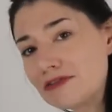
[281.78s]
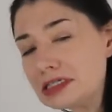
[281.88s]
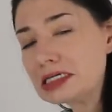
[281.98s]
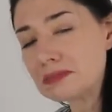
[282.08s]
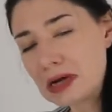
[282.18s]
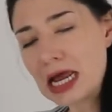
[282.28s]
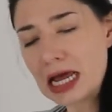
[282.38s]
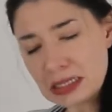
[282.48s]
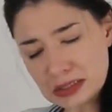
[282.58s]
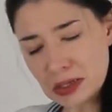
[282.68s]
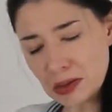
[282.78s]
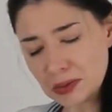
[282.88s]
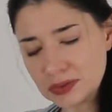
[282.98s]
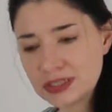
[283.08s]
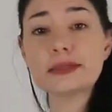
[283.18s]
it in my
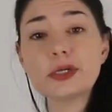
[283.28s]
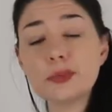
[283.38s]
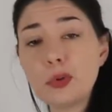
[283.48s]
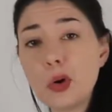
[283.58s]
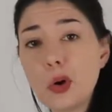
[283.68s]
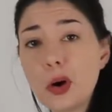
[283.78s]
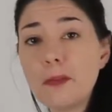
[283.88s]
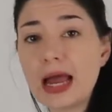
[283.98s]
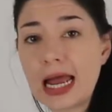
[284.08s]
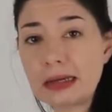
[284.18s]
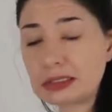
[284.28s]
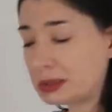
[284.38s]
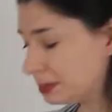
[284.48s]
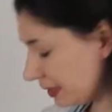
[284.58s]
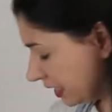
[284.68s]
household. I'm going to pour my
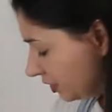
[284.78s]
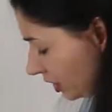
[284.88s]
household bleach